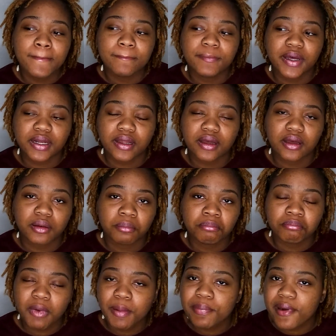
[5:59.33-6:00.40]
But
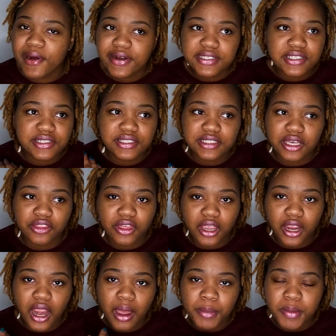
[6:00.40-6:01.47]
my parts are still
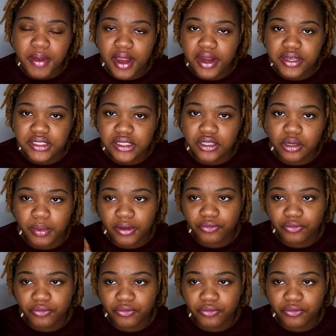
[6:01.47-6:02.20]
there. I mean, my hair is a little bit